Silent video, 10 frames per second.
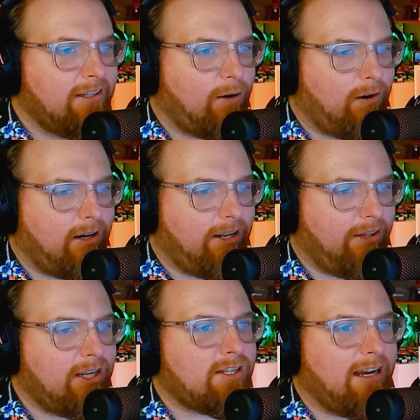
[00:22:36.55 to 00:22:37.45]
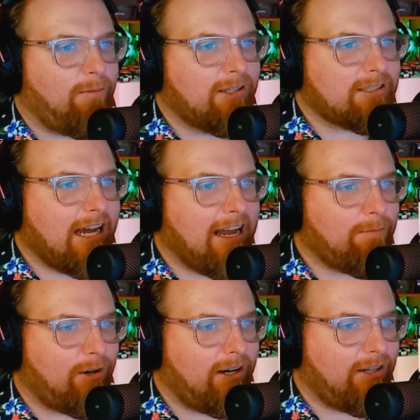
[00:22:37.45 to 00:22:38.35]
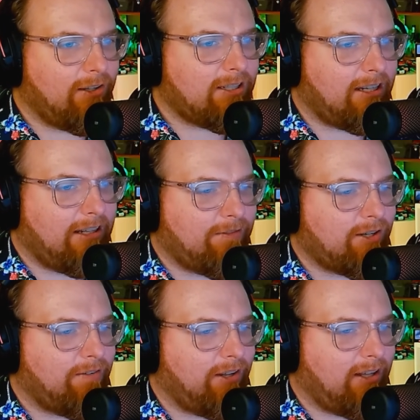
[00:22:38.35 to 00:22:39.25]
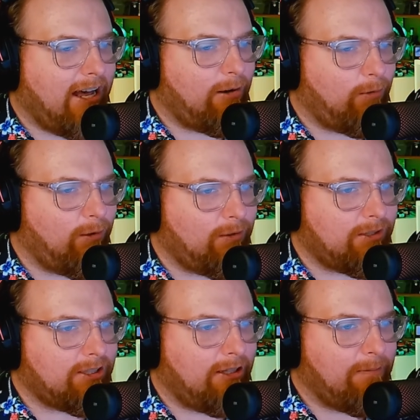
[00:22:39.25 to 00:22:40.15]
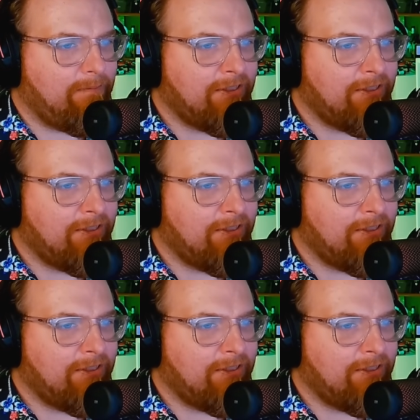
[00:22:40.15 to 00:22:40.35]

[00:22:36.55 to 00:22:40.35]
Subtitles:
or at least at one time where it looks like they've served a lot of roles. So,